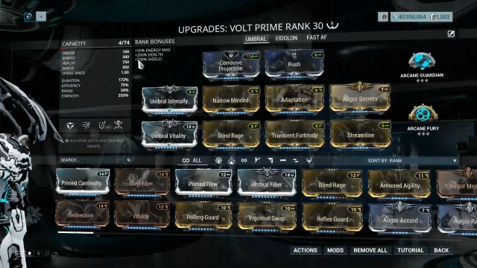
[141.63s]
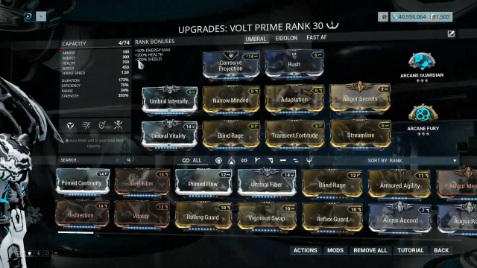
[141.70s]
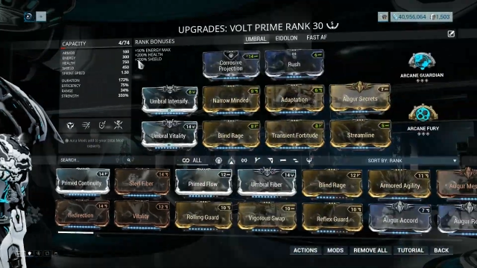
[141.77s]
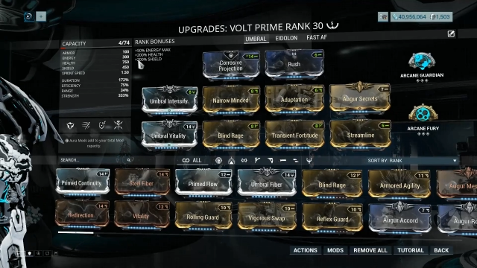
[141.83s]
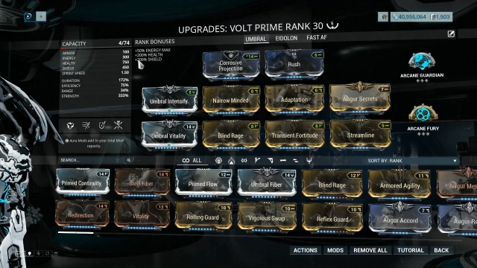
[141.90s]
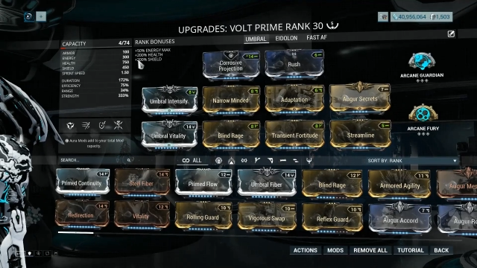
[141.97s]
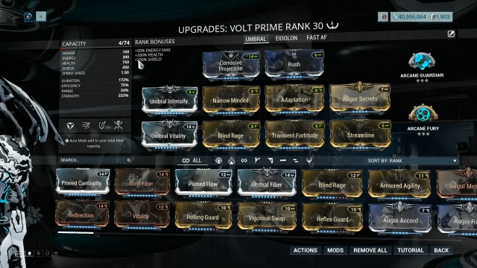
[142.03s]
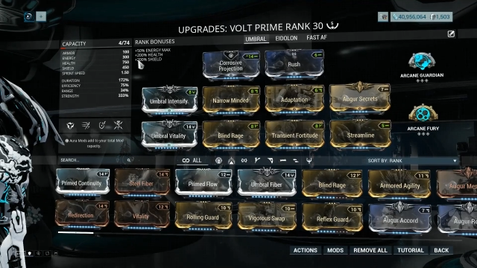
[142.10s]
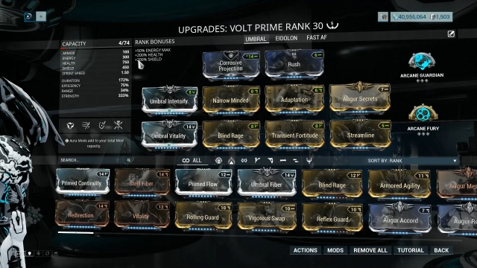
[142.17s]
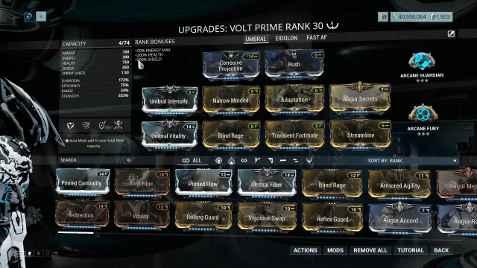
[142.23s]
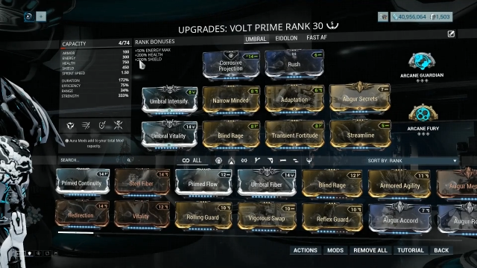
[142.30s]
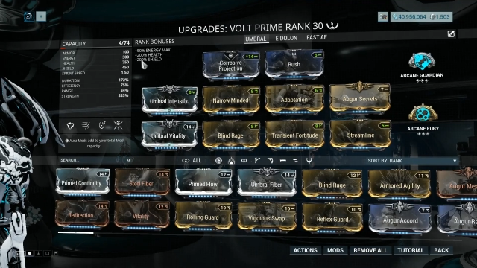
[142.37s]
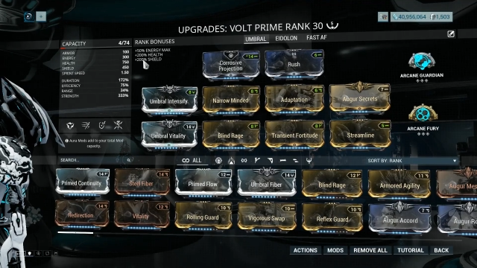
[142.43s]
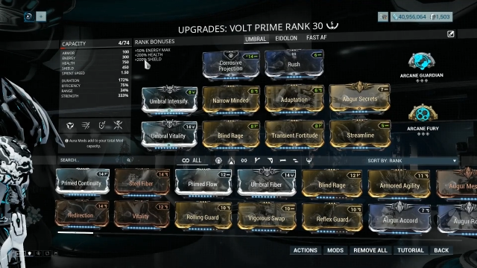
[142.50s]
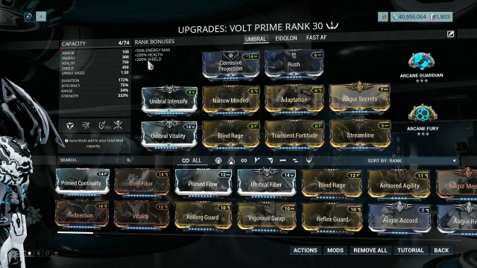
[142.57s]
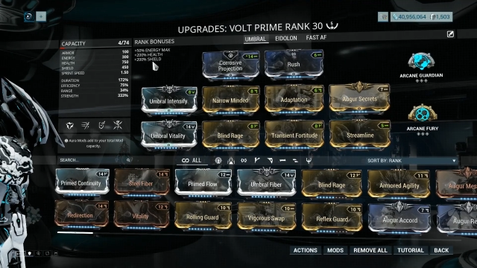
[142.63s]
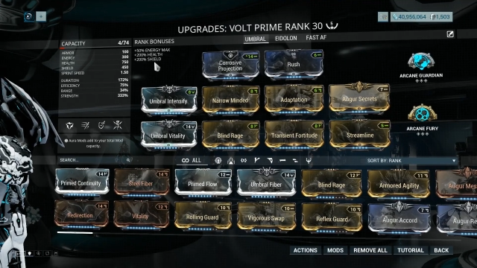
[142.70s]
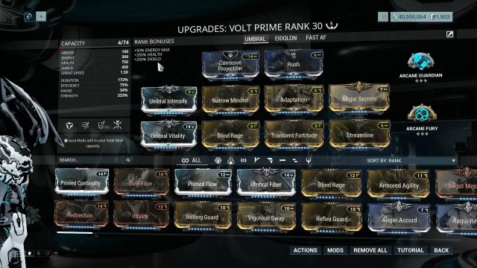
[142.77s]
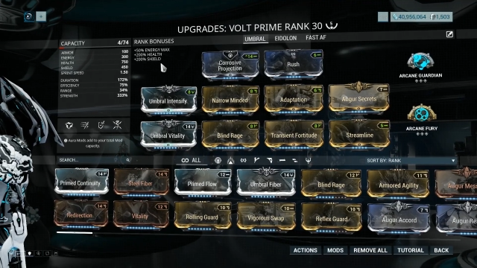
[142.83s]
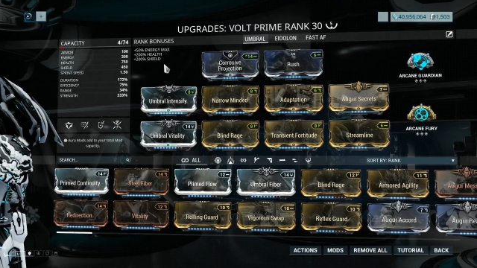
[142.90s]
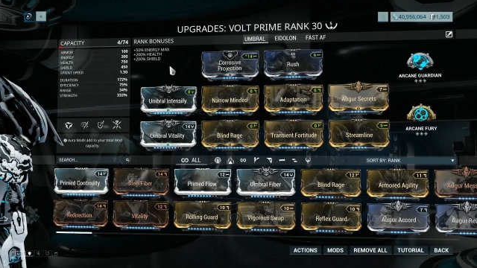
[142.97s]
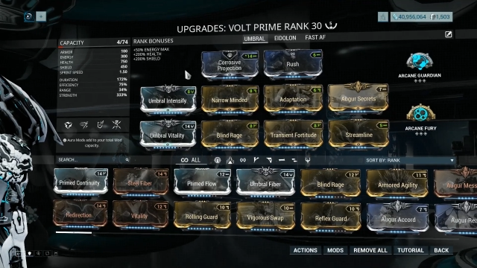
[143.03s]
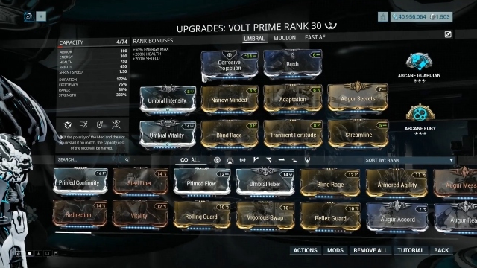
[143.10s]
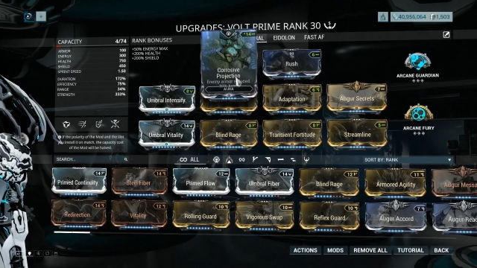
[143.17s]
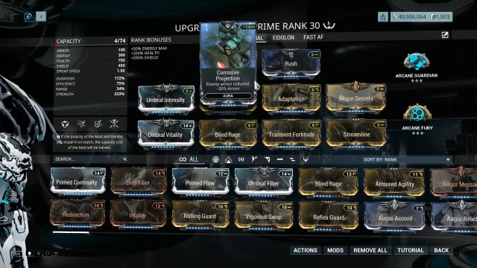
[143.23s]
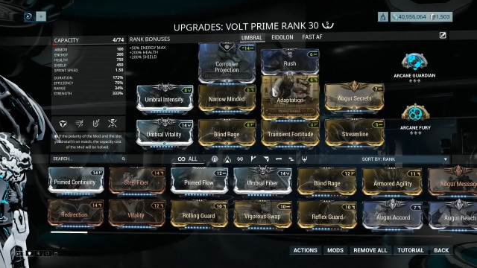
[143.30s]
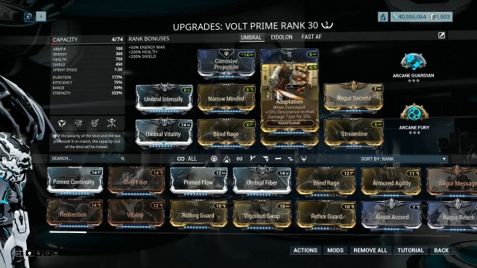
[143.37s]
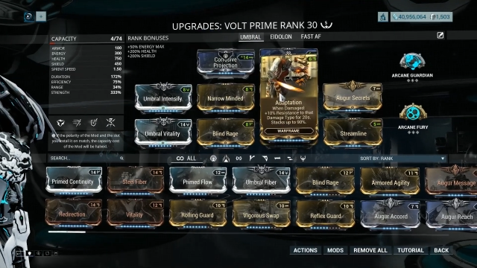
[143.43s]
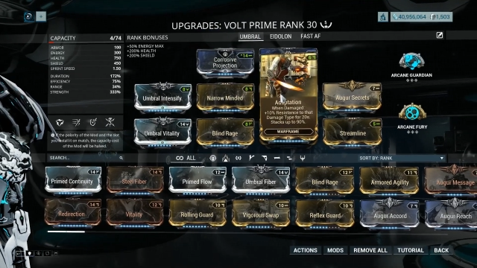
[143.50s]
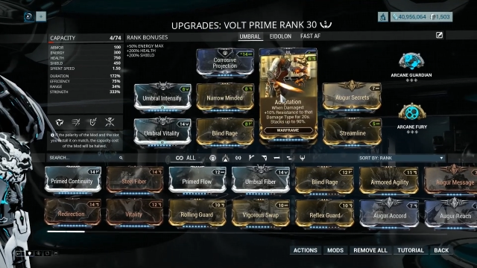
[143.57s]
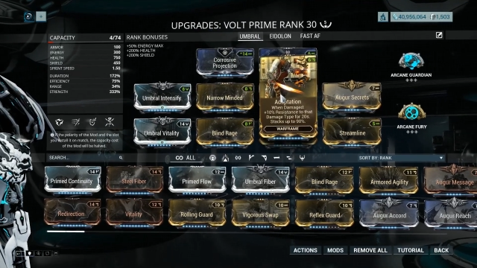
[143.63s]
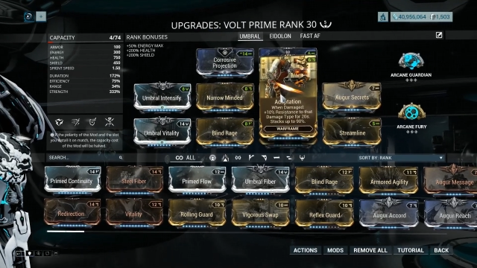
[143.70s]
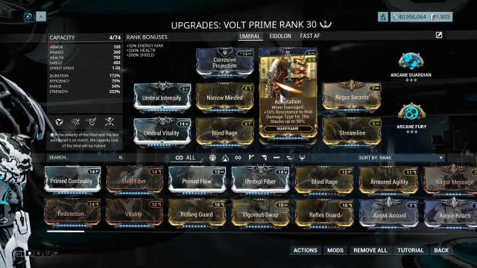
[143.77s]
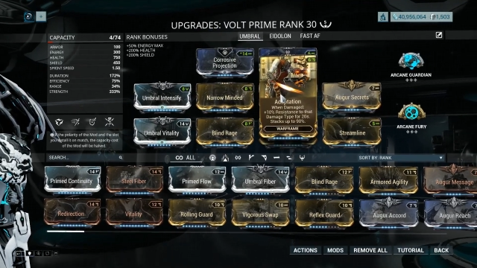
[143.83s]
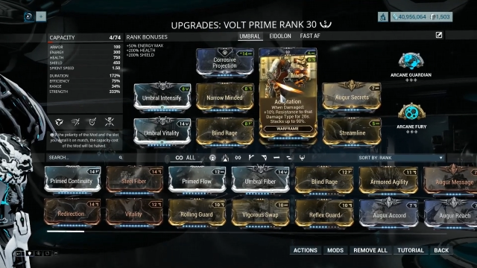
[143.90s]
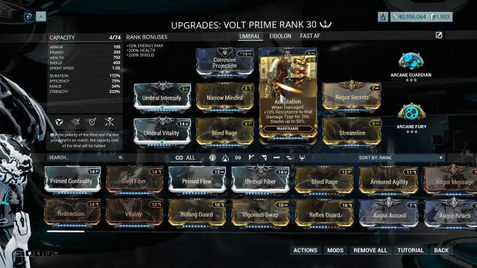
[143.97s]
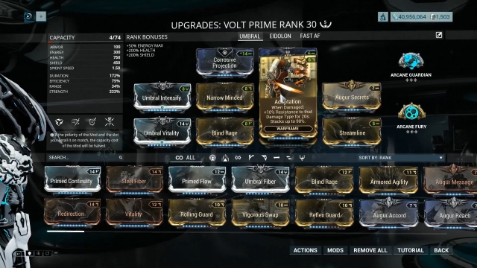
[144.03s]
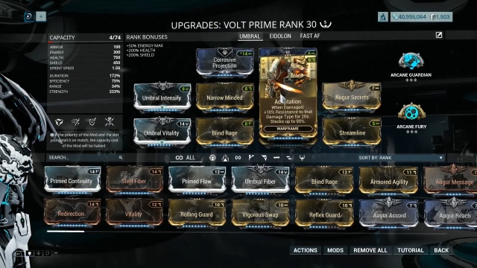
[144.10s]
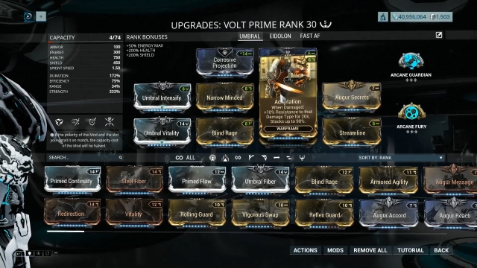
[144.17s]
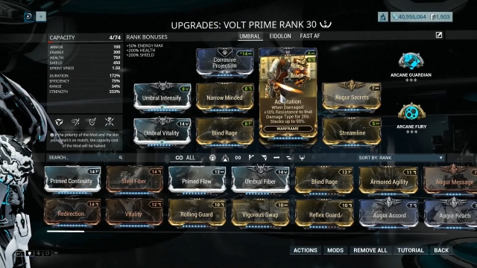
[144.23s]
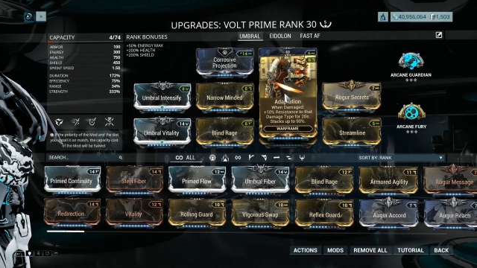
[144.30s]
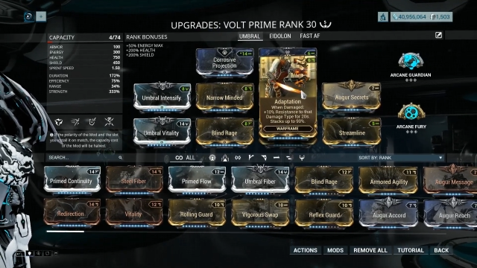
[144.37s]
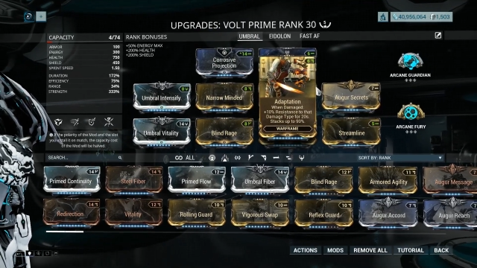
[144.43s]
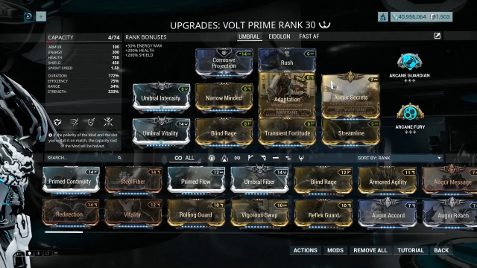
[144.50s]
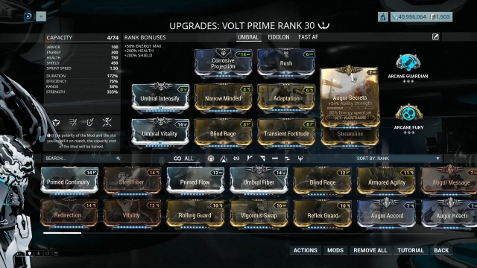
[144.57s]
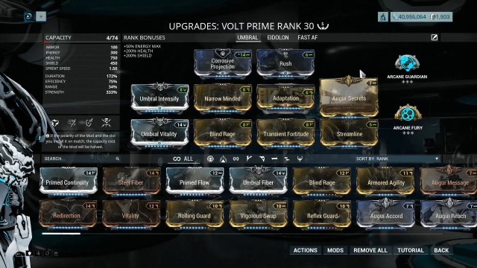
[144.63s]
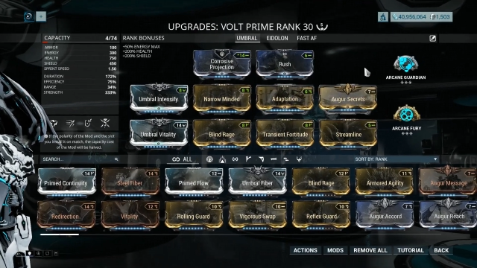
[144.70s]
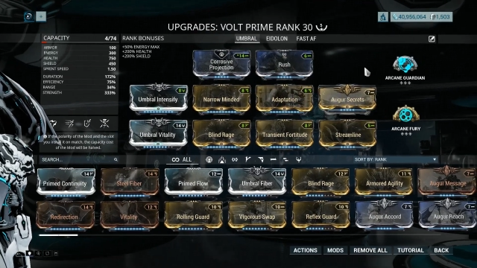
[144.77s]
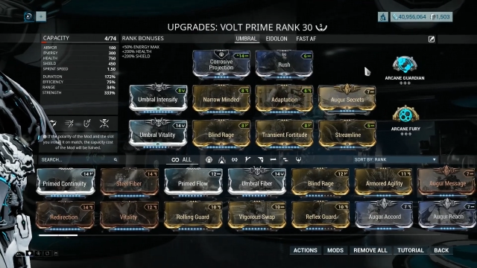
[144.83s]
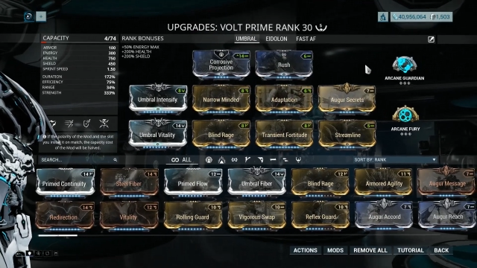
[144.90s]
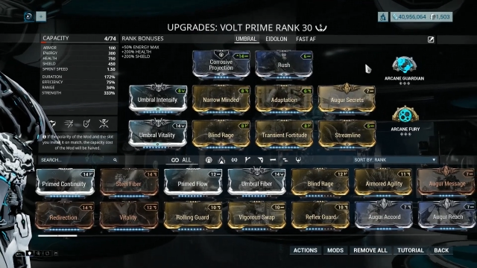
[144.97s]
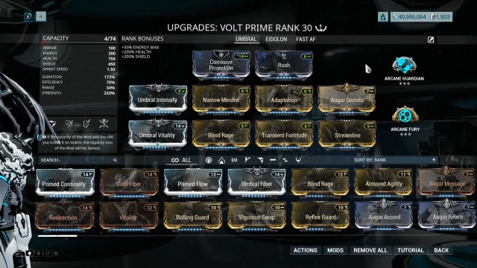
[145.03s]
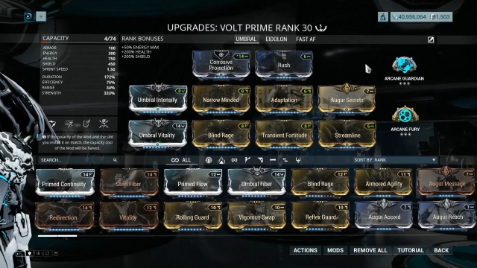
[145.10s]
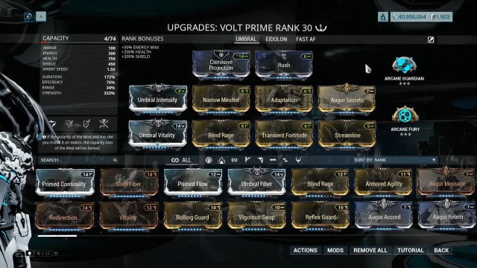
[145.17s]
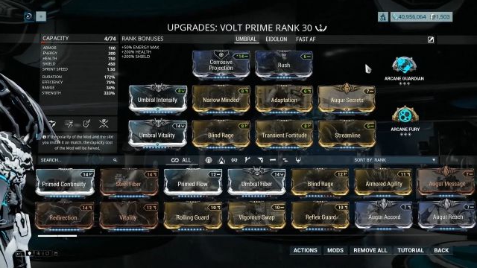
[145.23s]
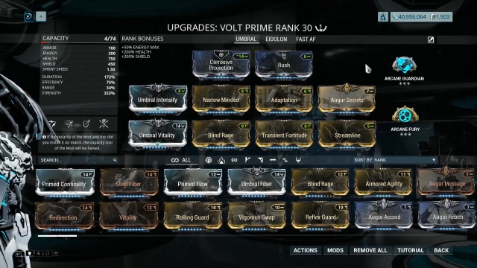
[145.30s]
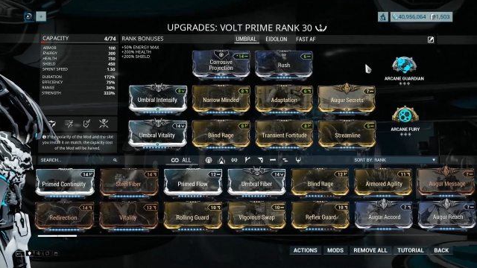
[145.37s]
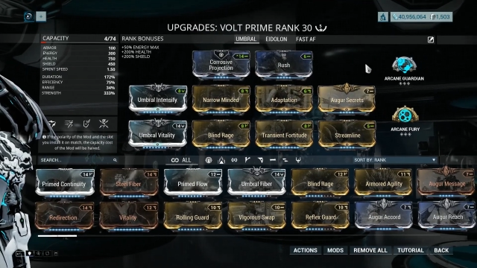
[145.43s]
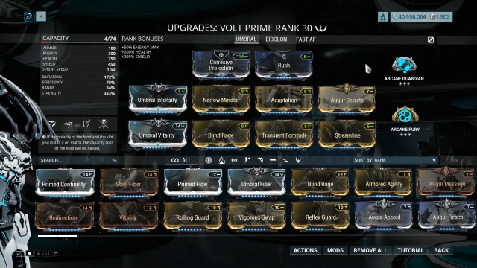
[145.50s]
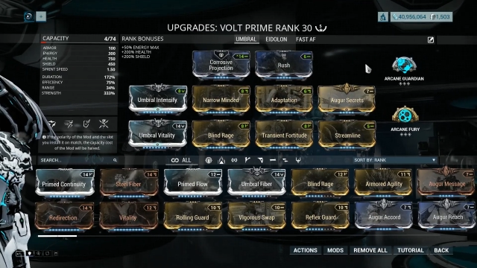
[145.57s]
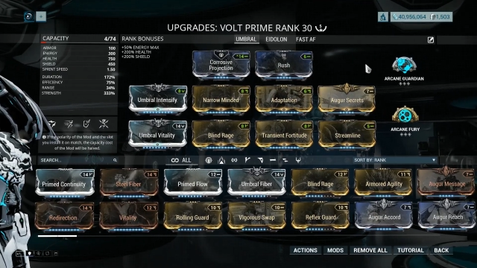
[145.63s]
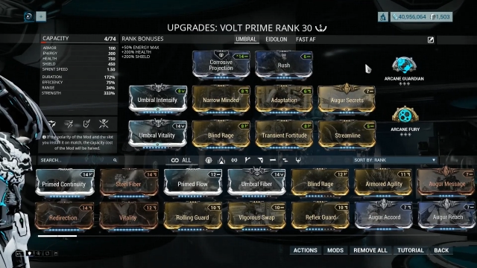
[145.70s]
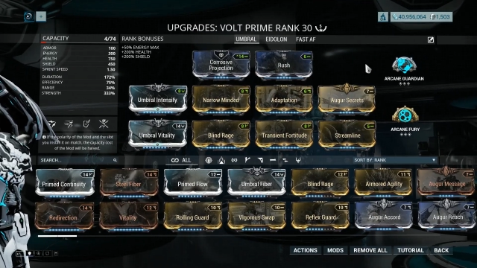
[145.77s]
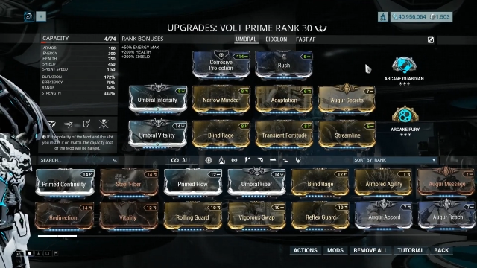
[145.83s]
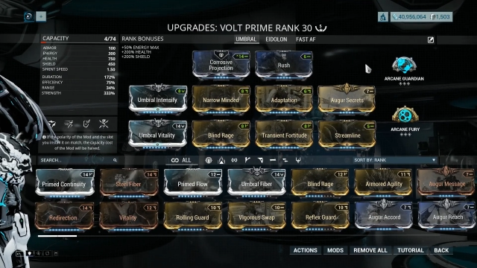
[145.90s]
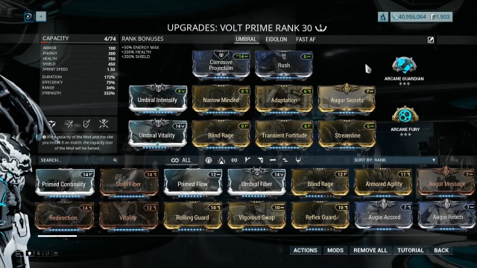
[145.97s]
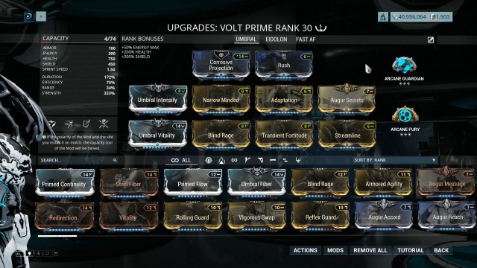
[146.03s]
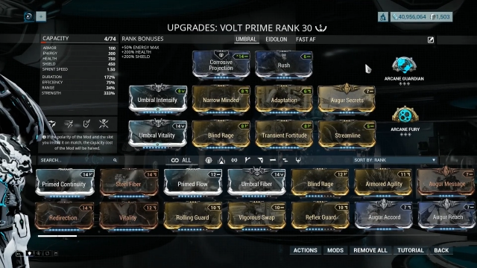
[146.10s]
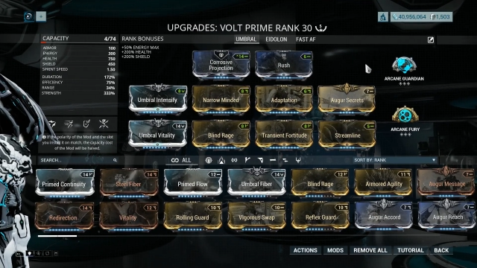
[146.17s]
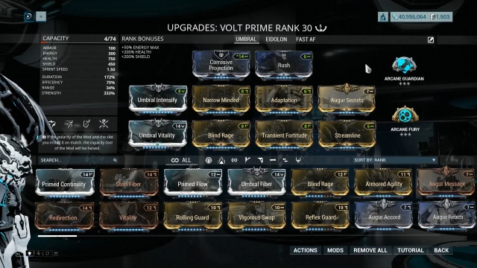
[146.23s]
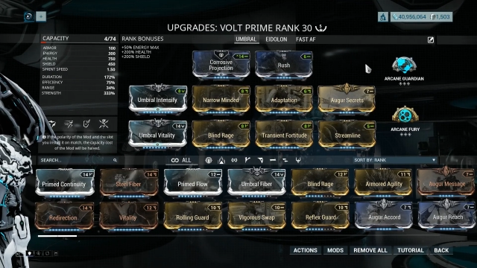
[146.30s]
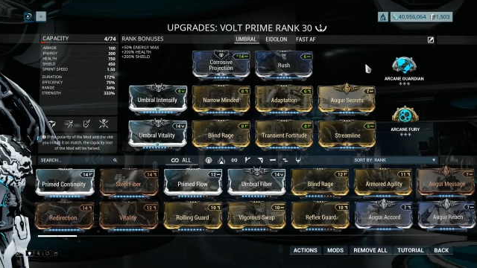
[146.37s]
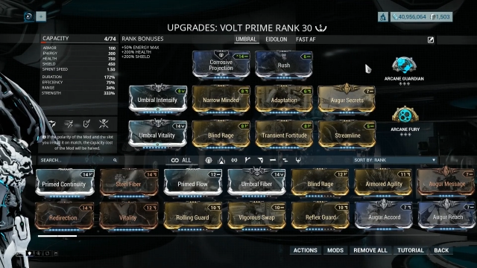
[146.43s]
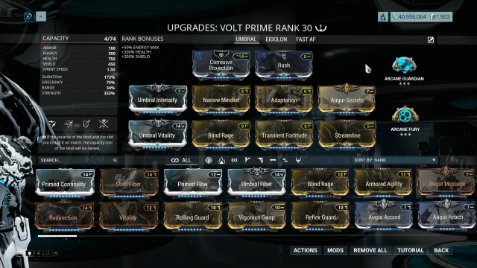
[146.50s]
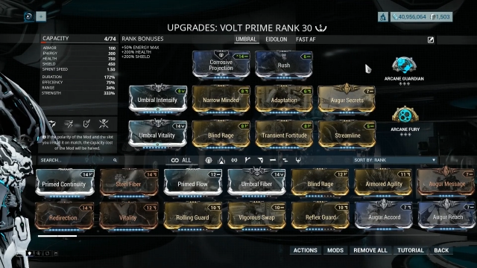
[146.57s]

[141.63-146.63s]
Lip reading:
Nobody's mouth can be seen.